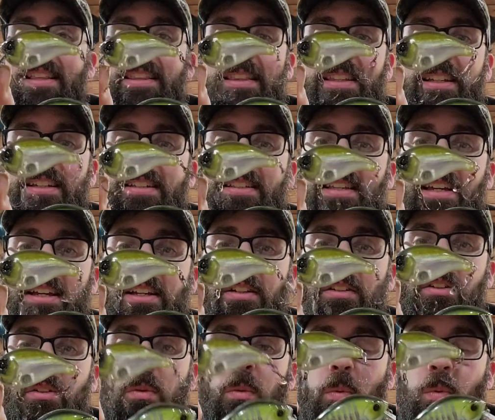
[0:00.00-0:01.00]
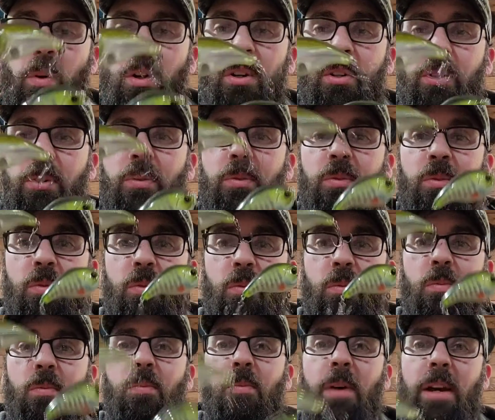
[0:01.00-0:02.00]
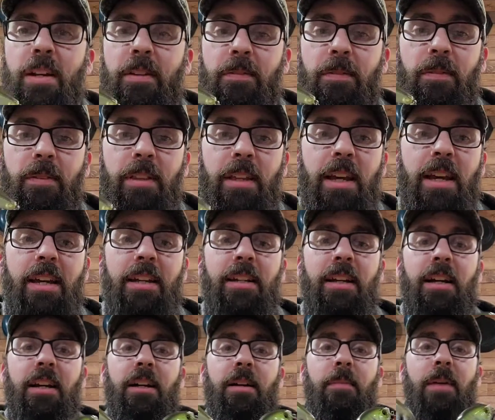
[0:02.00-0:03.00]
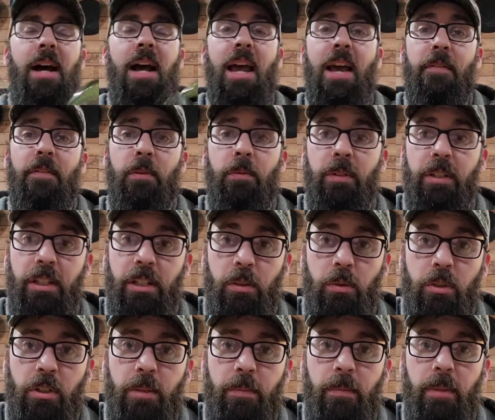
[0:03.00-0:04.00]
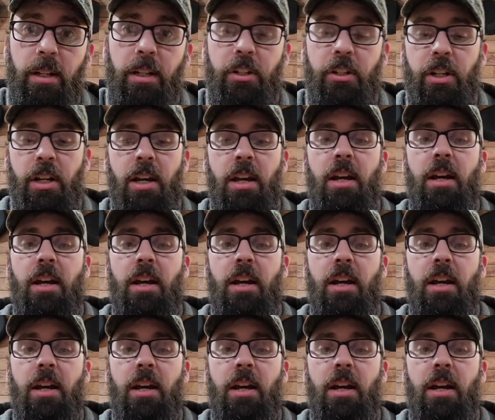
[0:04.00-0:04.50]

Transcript: these things work great for that. I haven't really used them much.